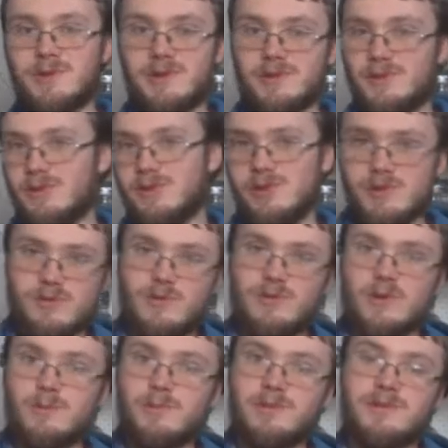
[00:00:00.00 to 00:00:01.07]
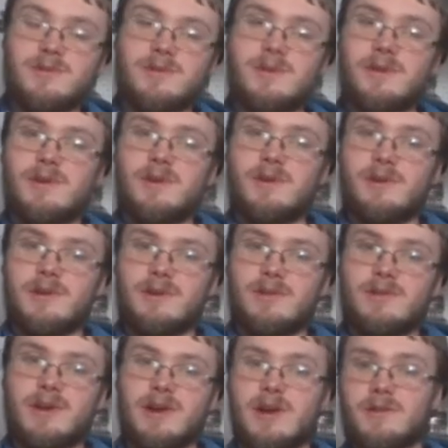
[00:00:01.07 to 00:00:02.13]
into two groups.
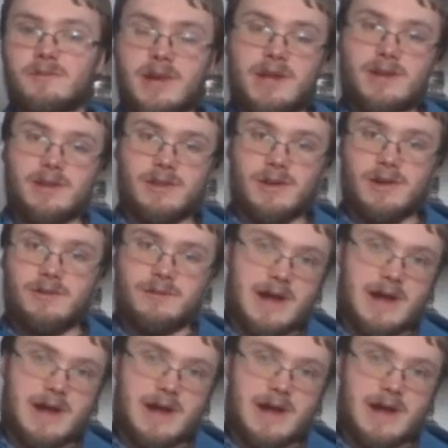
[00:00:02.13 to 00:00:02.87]
There are regular